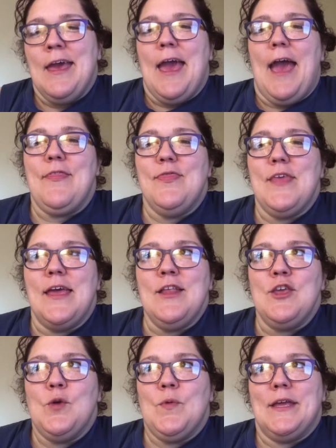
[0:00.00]
And
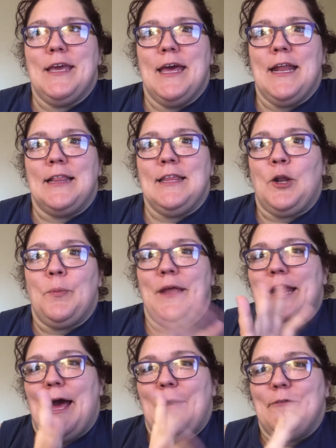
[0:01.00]
then you would get a little
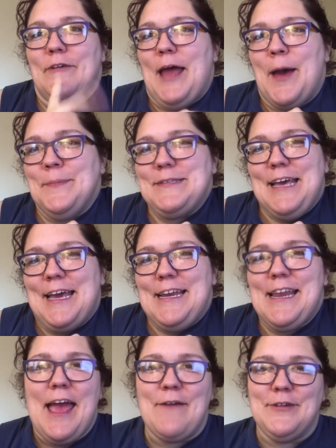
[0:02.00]
bit of an
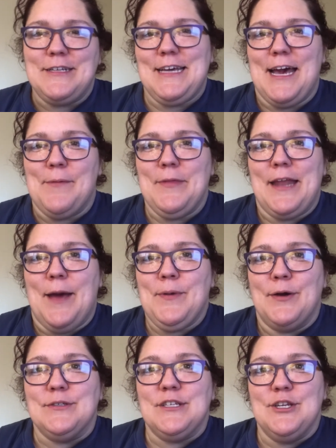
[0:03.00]
update every time that I
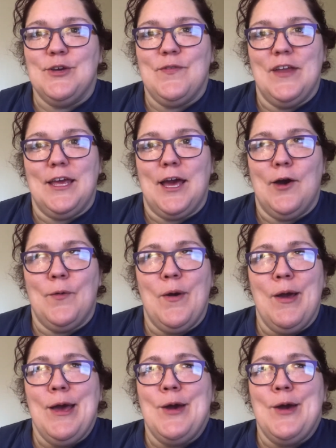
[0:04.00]
post a new video,